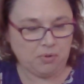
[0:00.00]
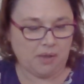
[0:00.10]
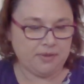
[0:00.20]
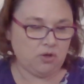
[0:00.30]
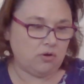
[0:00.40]

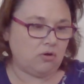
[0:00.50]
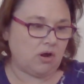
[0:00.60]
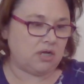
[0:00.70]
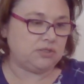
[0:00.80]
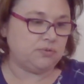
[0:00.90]
probably go
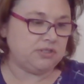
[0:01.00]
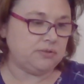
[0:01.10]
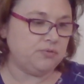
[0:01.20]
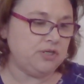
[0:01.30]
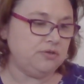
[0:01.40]
across
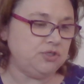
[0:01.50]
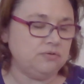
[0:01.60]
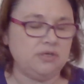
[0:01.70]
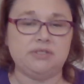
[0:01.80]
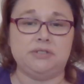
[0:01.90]
when you do
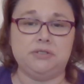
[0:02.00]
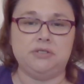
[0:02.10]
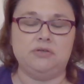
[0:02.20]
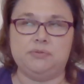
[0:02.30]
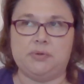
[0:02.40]

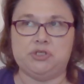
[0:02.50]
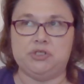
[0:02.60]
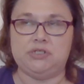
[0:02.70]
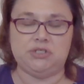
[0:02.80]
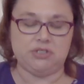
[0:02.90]
those
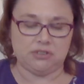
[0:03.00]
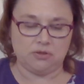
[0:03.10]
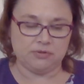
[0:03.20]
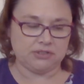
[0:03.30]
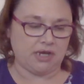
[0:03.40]
specialty stitches, it's
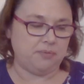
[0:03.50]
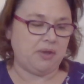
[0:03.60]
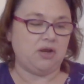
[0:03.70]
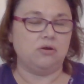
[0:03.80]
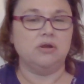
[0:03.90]
almost kind of
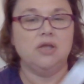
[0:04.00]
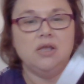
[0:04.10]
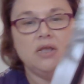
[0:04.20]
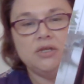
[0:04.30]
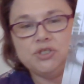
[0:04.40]
better
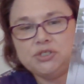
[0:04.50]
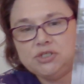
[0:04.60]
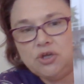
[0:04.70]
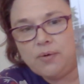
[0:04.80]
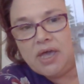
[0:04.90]
just to
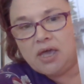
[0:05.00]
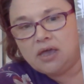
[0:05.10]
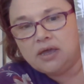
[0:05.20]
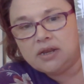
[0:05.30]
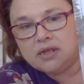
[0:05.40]
go
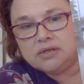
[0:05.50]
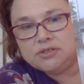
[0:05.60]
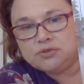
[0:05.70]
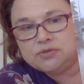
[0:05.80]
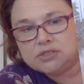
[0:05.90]
ahead and
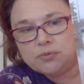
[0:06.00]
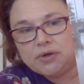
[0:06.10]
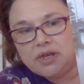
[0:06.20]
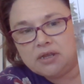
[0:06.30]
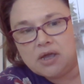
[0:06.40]
do this
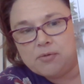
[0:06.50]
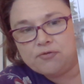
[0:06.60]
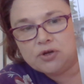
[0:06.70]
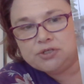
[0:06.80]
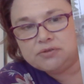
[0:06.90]
one and come
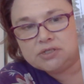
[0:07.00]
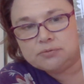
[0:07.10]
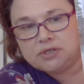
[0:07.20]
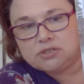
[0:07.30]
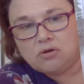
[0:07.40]
over and do this
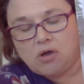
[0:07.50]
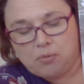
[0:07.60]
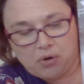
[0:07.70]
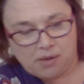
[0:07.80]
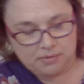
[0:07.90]
one. So I'll
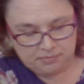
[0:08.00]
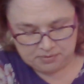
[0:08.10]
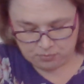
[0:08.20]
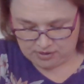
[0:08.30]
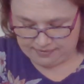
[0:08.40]
probably
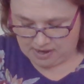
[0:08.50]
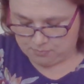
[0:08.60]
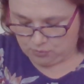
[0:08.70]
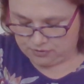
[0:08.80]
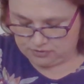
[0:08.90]
bring that
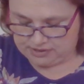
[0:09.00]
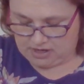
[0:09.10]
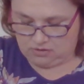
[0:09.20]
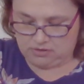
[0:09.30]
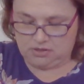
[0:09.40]
border
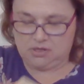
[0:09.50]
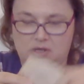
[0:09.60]
down